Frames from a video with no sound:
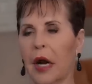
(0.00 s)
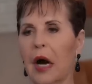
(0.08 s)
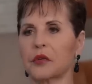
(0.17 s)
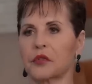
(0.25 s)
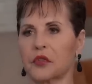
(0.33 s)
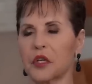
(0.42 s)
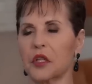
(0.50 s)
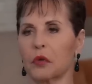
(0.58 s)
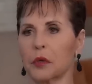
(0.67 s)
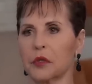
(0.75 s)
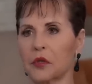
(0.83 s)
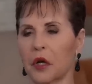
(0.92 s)
And I'll see the
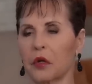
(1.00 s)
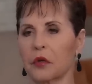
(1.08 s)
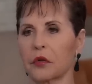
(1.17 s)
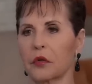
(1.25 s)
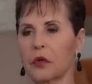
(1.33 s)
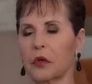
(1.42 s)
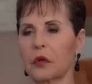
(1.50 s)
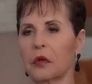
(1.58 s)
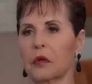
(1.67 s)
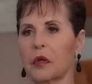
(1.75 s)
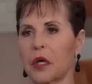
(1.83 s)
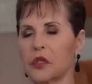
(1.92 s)
result
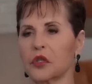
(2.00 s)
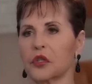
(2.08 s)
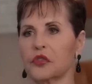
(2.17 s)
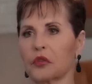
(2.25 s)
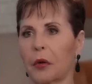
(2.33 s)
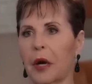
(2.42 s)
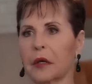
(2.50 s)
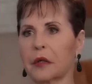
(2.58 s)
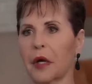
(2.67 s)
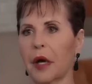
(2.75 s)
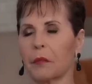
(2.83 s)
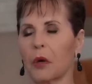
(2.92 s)
at just the right
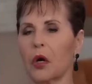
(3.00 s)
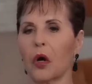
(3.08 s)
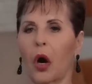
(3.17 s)
time.